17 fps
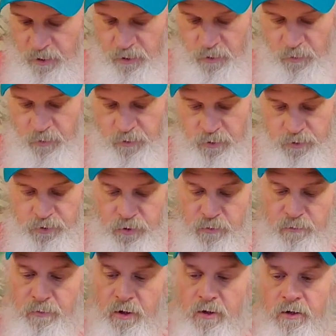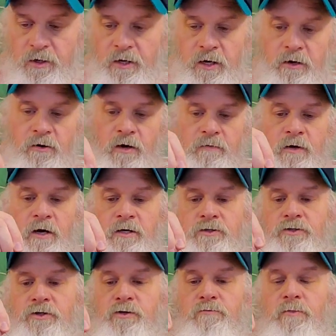know, with the June bug here, I've got
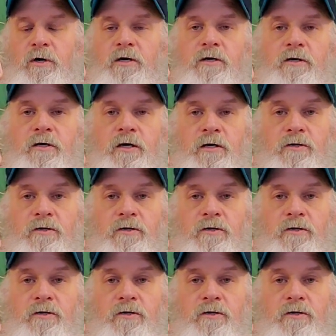June bug